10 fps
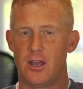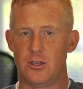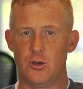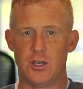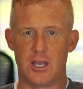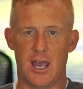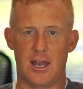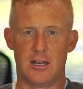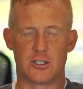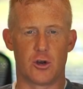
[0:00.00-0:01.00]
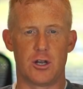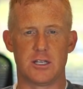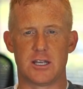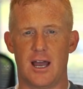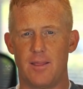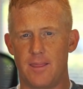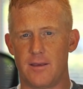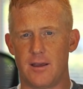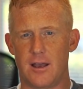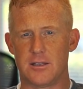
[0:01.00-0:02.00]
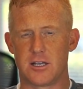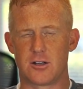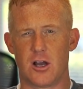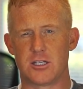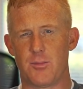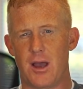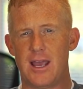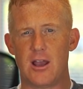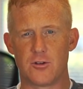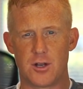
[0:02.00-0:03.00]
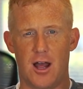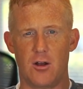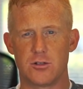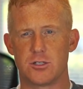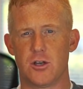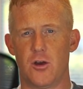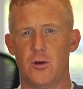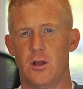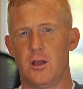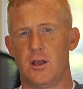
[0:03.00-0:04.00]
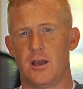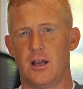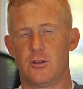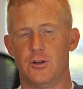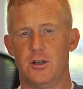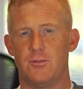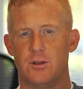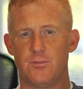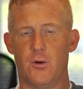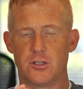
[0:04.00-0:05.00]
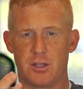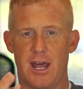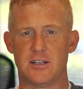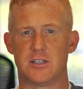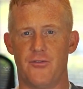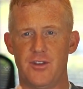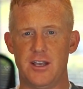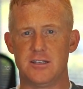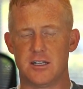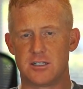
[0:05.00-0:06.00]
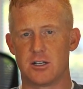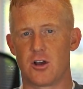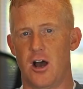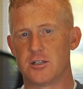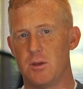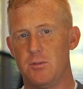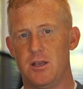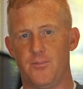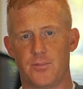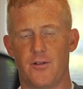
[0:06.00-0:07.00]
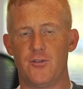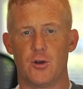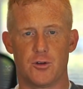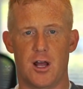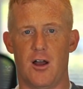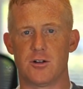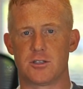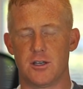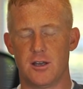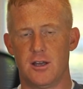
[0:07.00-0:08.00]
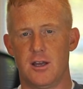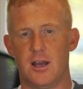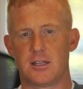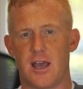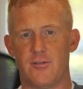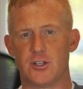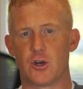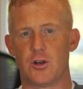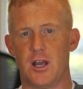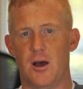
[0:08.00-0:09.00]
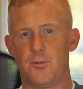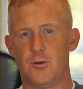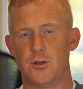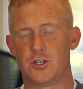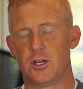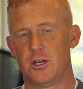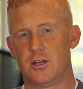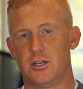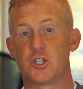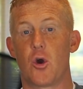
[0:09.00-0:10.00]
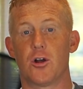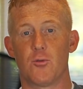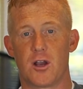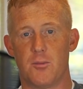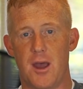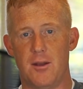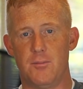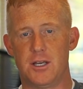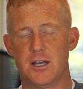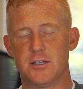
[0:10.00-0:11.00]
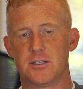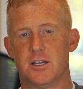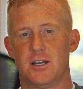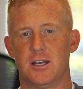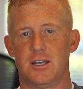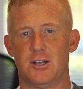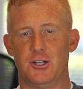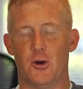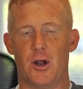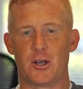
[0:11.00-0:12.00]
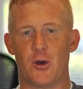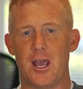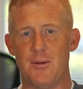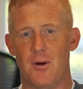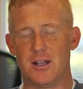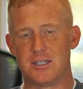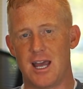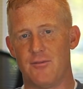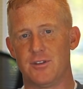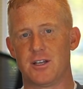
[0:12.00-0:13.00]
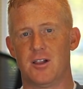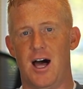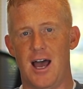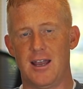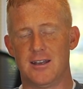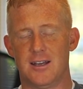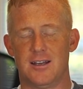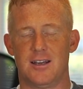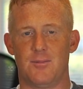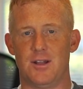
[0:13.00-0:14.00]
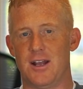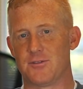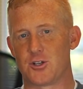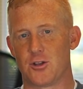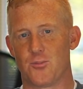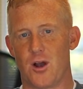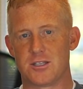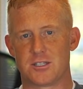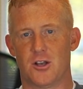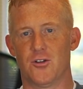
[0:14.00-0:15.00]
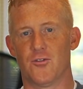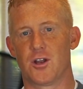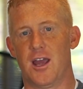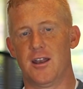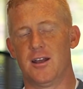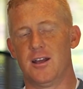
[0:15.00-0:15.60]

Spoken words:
You can get an attorney. It's going to cost you about $800 or so, including most of that is the fees, and it's going to cost maybe a few $100s to have an attorney help you, which I strongly recommend, because you don't want to go 8 months and have it decline, then you have to start the process all over again.